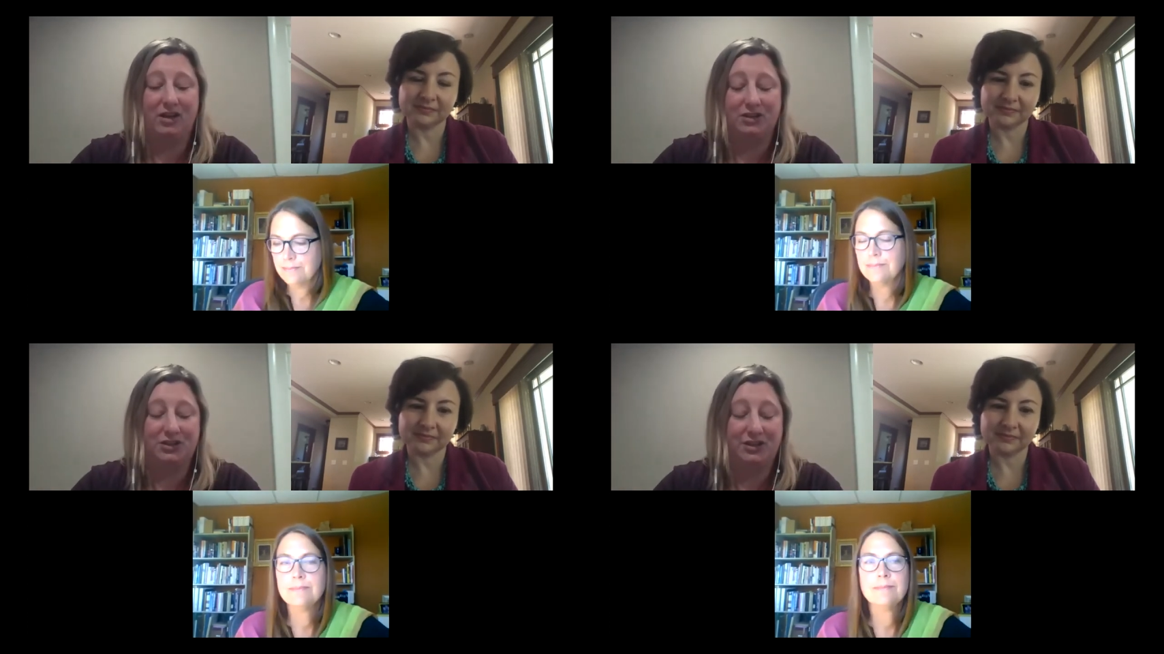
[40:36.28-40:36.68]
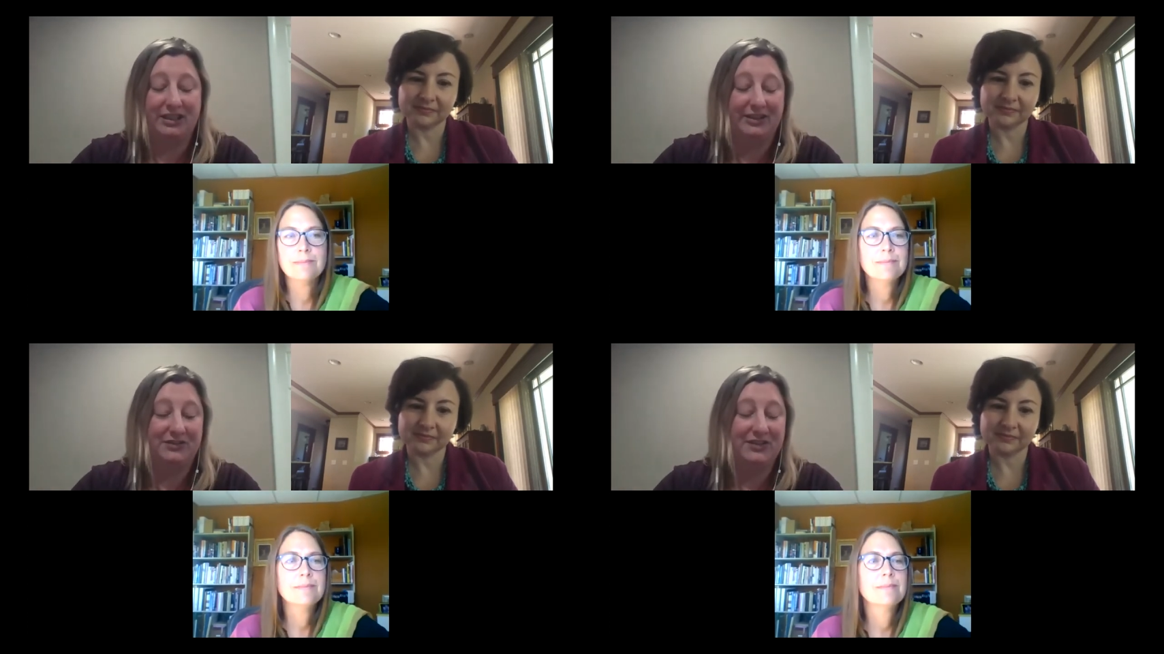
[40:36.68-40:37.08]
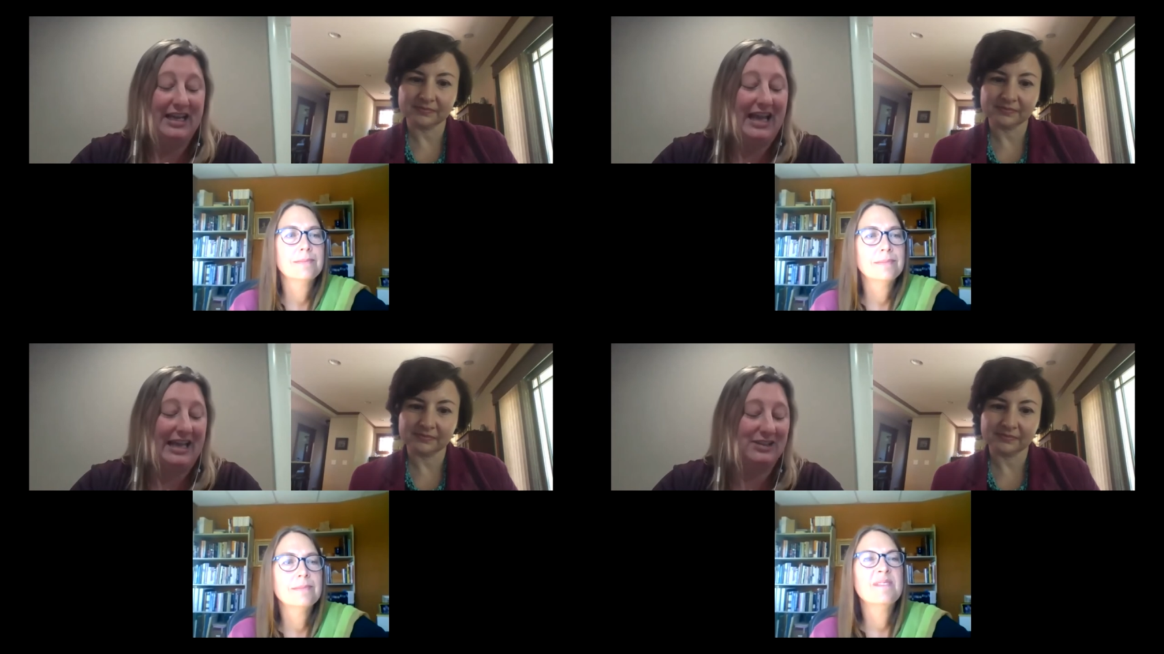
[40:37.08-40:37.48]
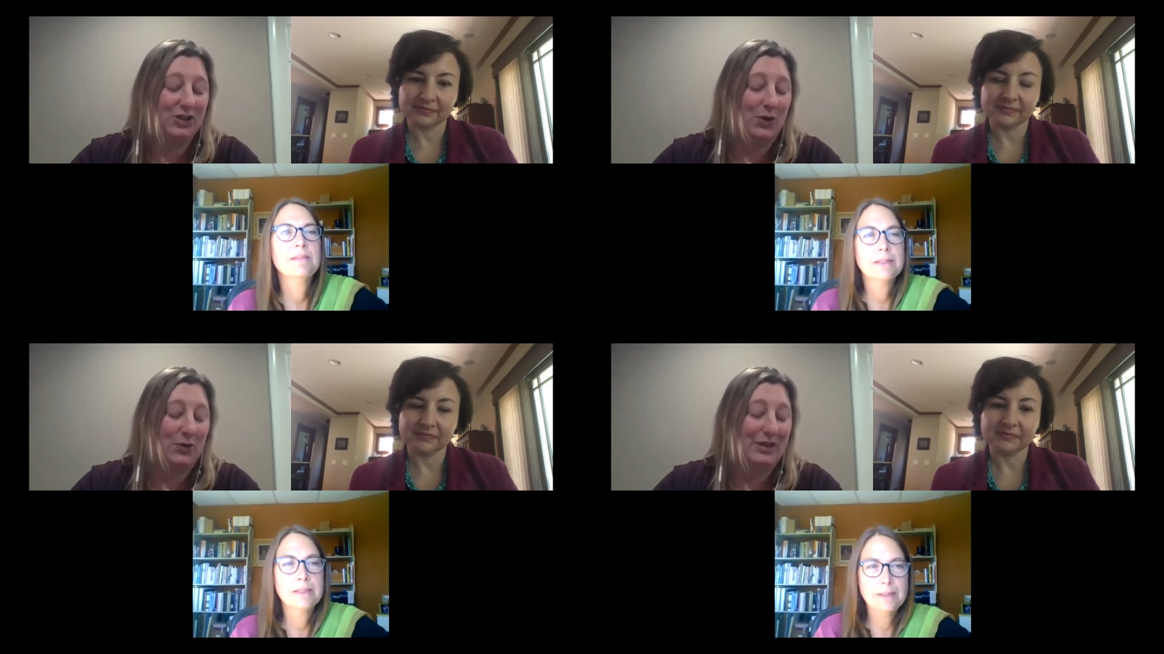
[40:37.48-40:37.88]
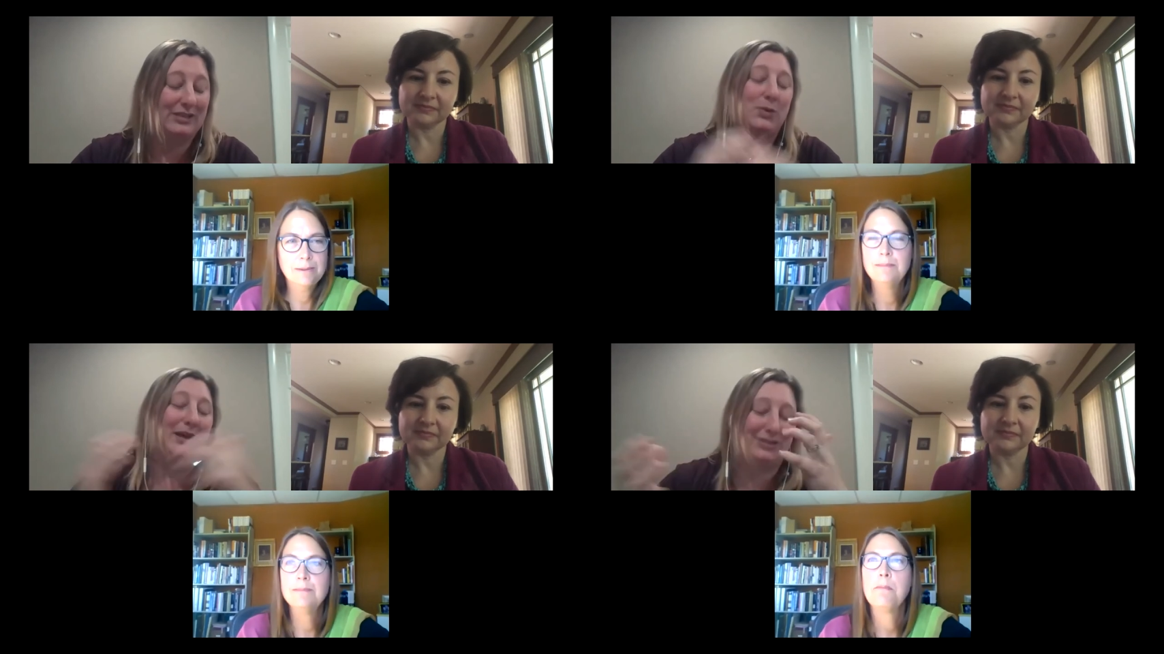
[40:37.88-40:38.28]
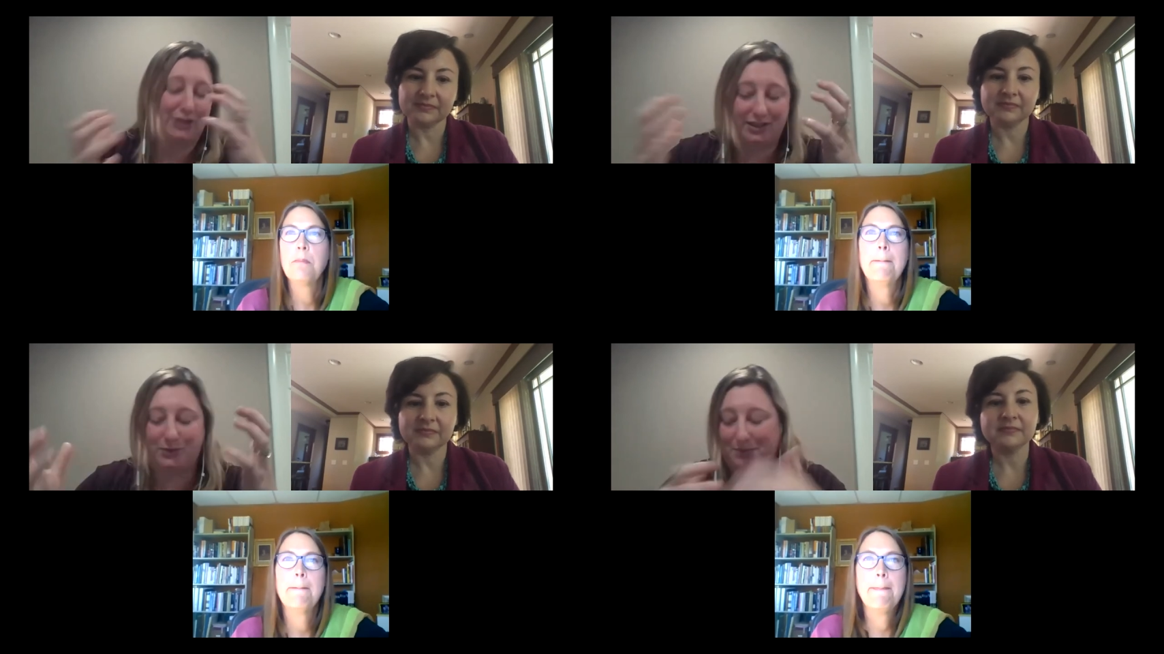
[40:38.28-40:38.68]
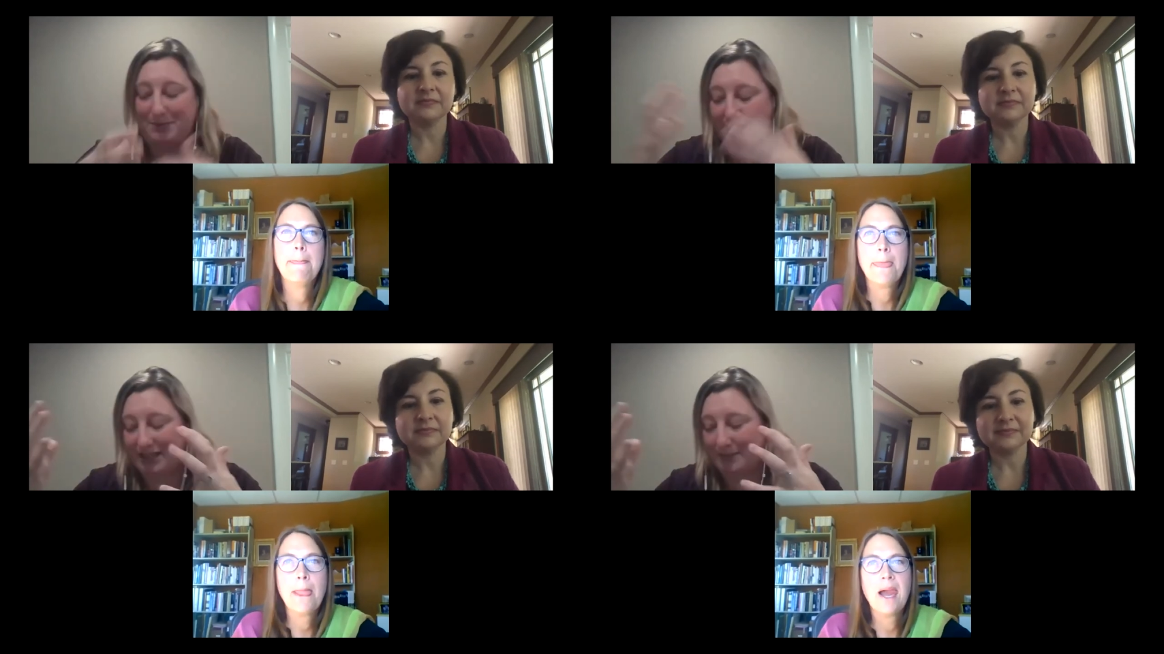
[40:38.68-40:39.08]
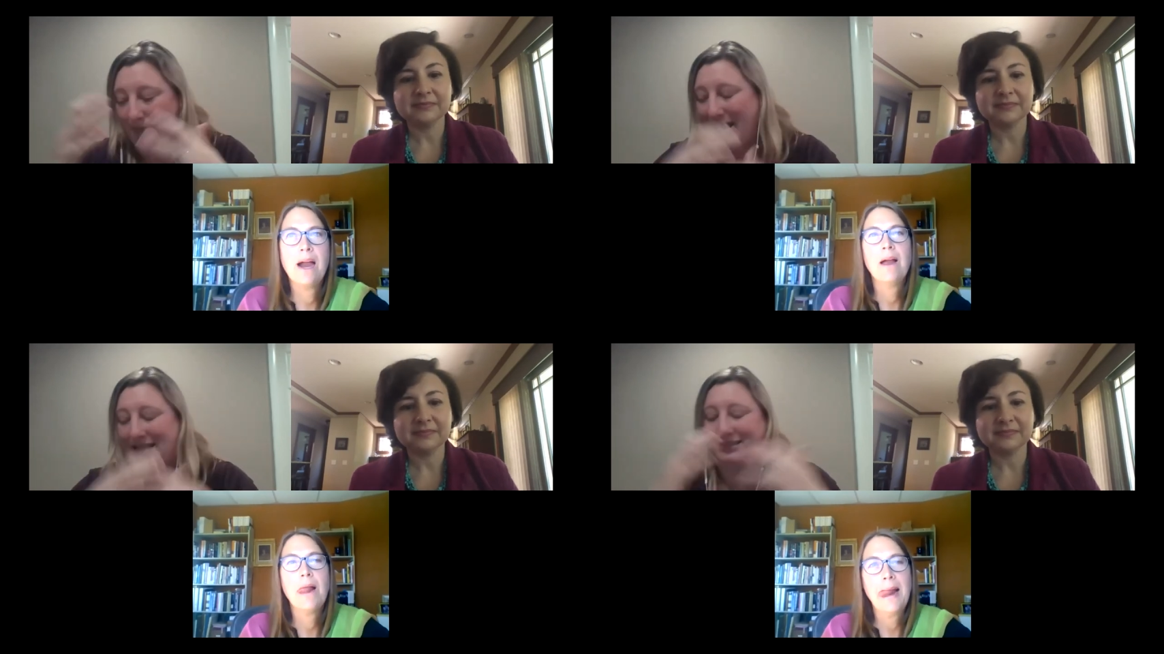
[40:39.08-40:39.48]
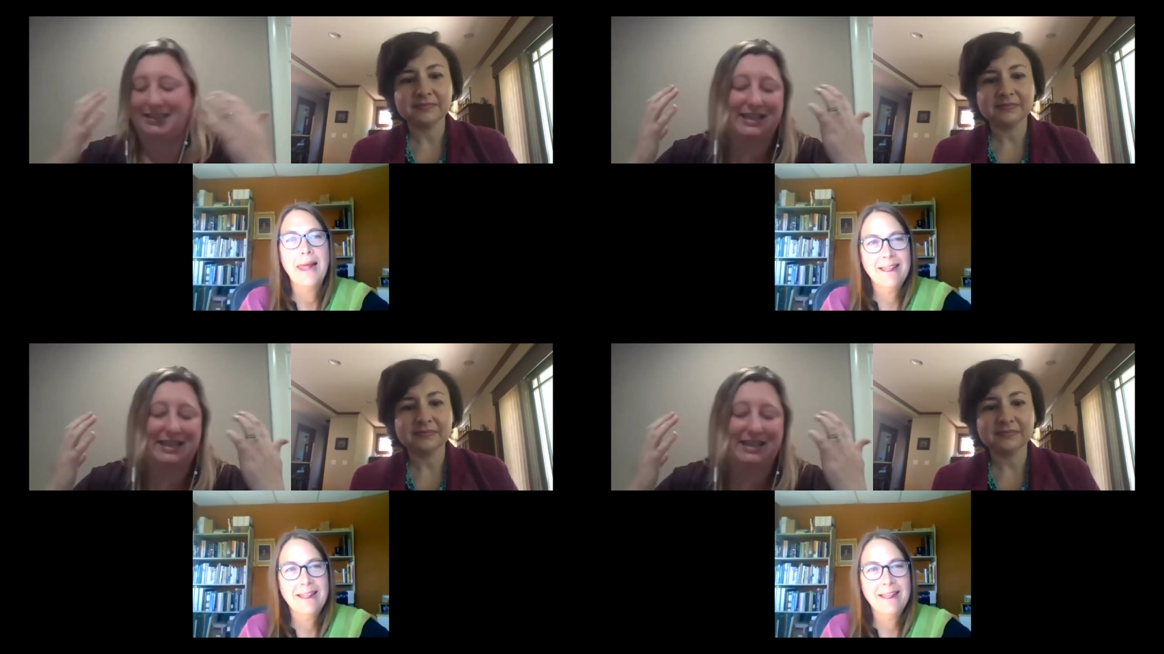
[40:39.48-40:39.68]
Speaker 1: alternative. And so that's why I started with my thing about masks Like